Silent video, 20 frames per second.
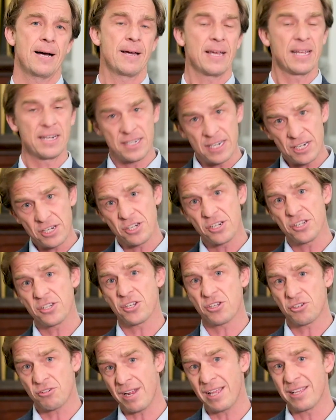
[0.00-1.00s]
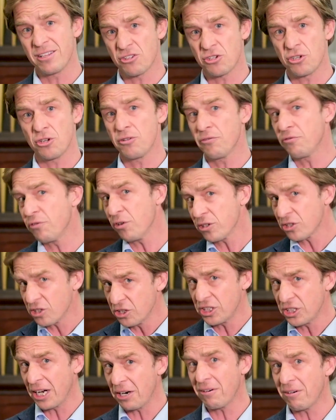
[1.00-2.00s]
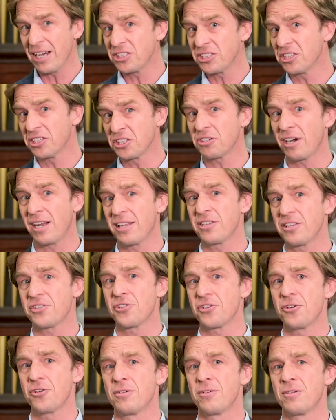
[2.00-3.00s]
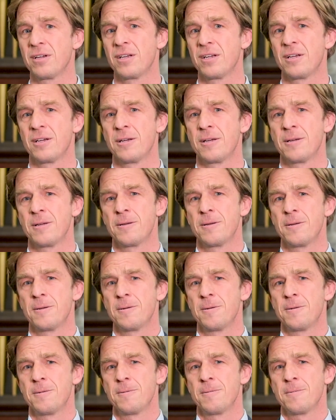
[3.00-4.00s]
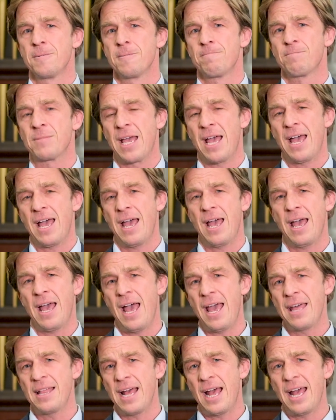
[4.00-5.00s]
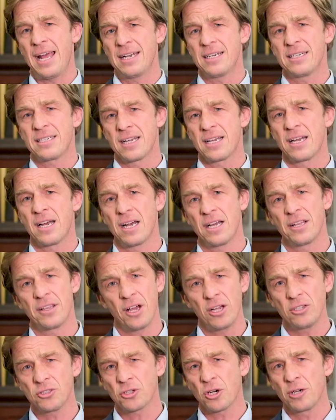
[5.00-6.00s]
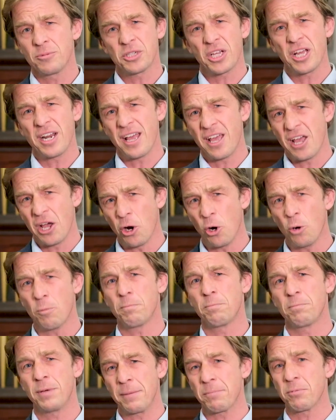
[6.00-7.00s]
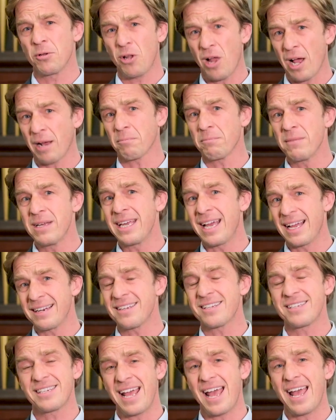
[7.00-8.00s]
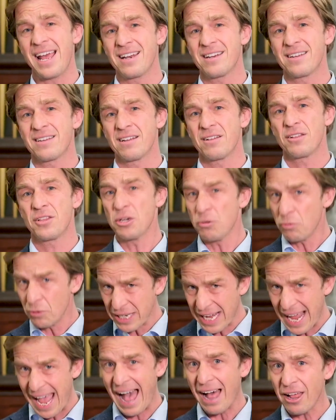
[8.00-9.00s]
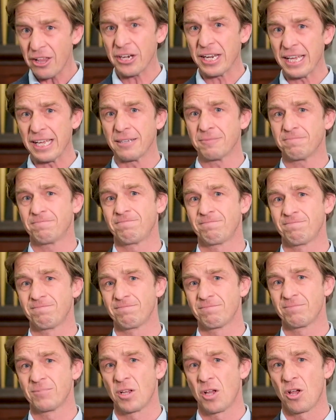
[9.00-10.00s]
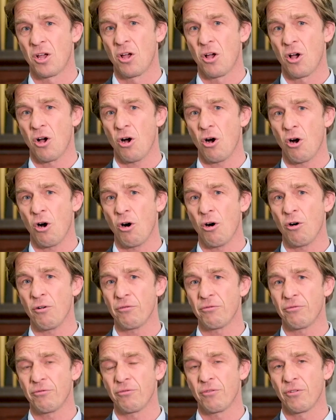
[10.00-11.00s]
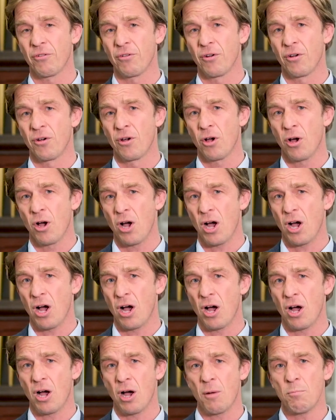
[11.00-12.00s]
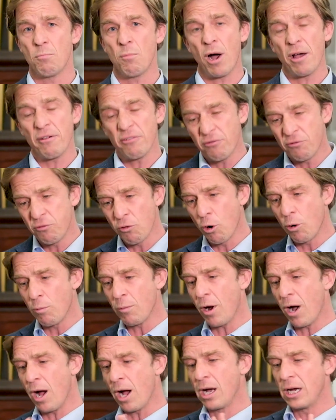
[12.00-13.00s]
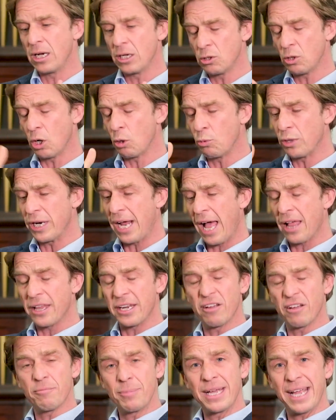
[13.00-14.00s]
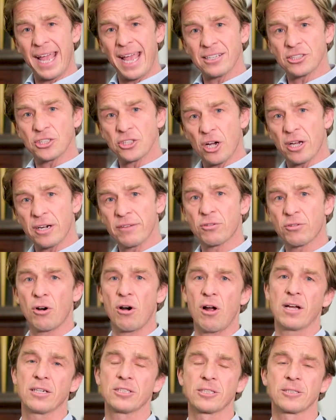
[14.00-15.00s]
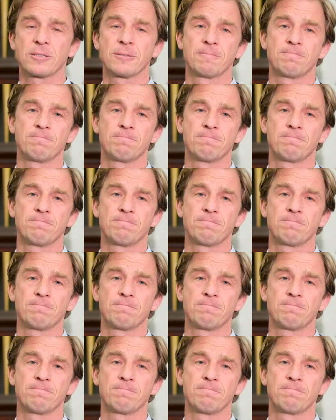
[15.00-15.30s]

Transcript: Indigenous Australians do, first and generation Australians do. And those groups can help people like me understand the reality of my former reality of being outside of Christ.